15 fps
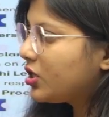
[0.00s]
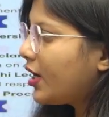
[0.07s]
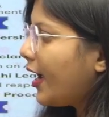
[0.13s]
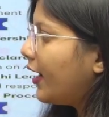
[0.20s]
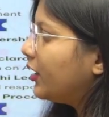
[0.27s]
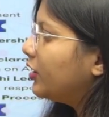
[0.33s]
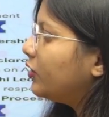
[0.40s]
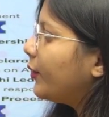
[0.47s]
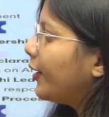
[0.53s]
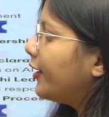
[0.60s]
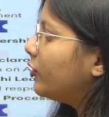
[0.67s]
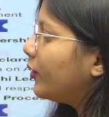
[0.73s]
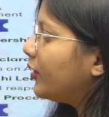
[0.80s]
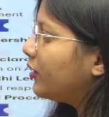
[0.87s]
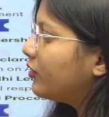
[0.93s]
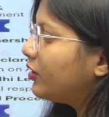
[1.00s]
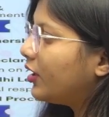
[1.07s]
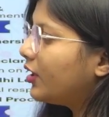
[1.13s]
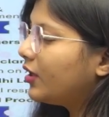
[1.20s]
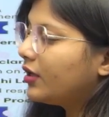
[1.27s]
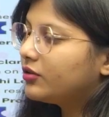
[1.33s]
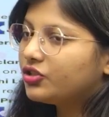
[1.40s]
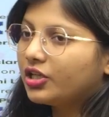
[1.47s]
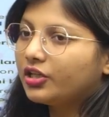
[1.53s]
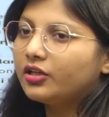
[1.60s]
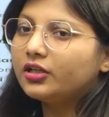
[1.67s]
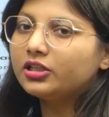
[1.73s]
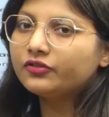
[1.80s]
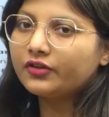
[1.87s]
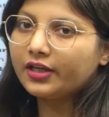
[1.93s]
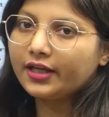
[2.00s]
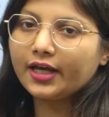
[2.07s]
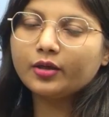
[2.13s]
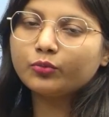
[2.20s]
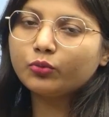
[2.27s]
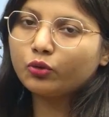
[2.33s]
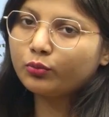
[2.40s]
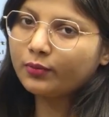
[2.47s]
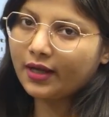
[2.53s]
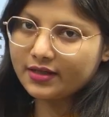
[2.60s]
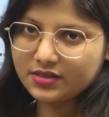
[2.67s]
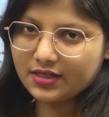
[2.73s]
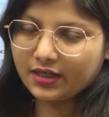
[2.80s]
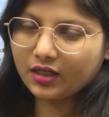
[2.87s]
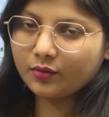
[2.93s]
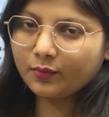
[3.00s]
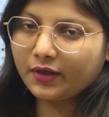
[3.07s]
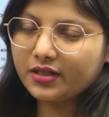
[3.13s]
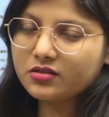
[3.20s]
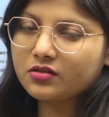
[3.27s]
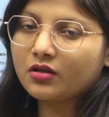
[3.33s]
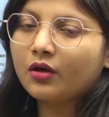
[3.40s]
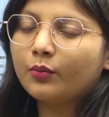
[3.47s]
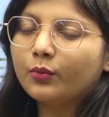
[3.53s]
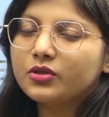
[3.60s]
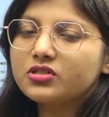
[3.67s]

and in 2023 generative AI boom has taken place, which